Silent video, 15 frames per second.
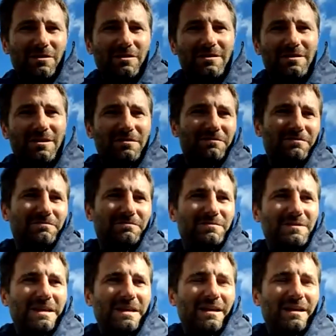I kind of
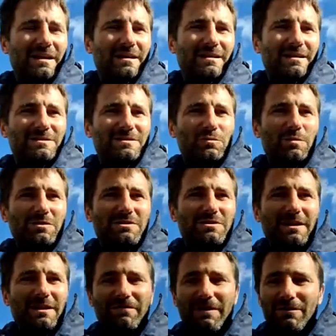there's almost
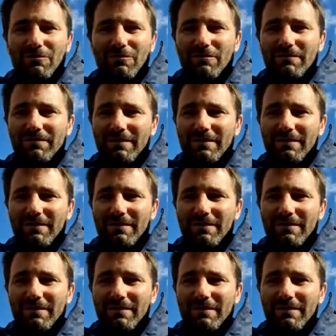that fear of,